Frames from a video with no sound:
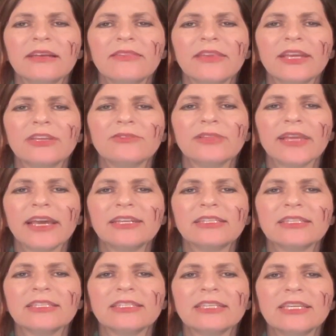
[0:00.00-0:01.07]
that you'd like to
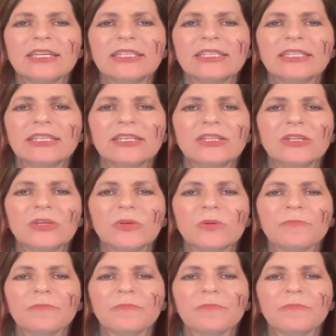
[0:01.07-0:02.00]
see continue.